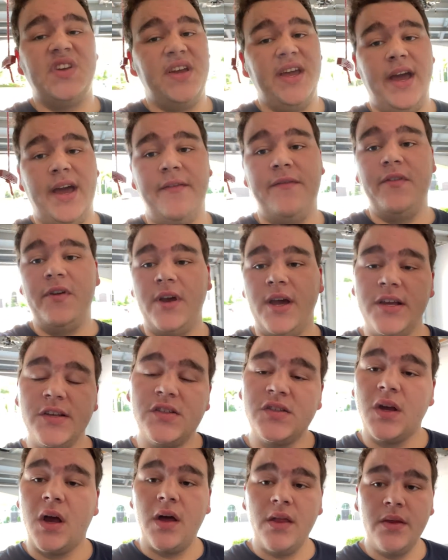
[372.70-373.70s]
So yeah, if you guys
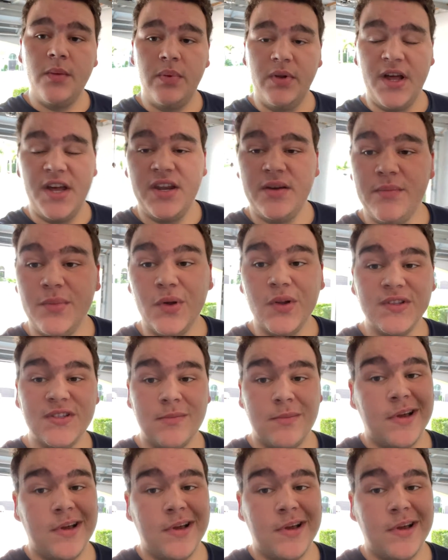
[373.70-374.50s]
saw the platinum bolts,